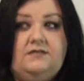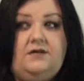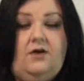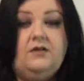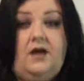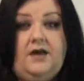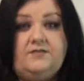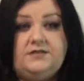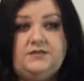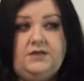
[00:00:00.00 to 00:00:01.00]
in our
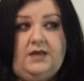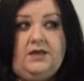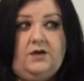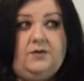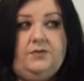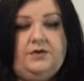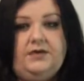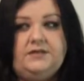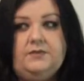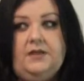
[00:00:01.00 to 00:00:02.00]
lives and like in our
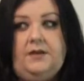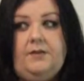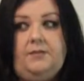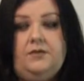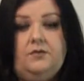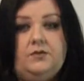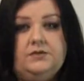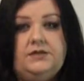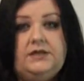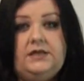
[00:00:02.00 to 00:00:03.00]
communities, but like maybe the
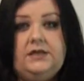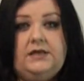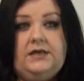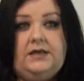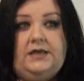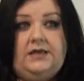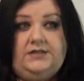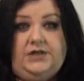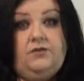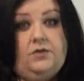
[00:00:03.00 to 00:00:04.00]
world
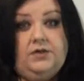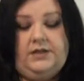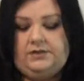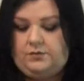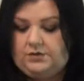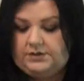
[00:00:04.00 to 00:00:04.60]
in general, like the